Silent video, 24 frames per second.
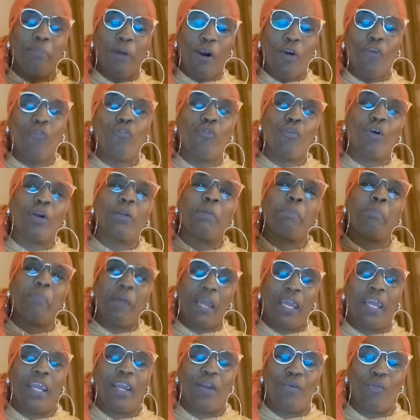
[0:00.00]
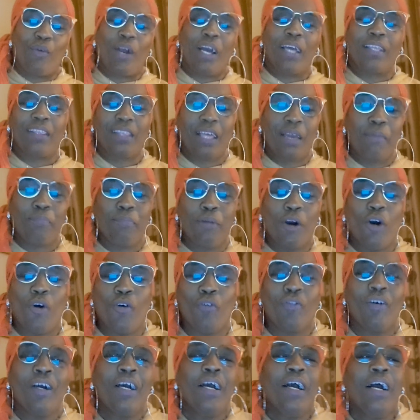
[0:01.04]
both were the man, right? They
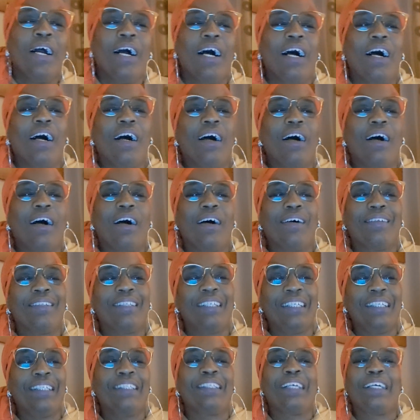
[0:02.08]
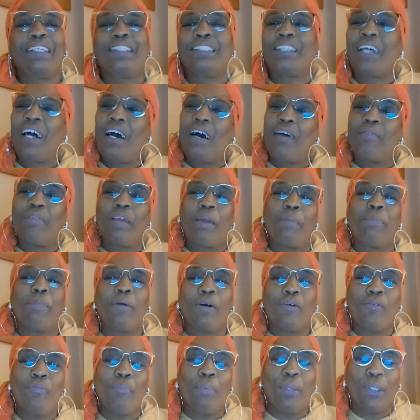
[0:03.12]
both did their job. They
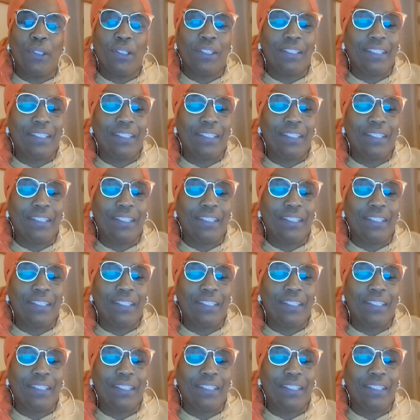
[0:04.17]
both put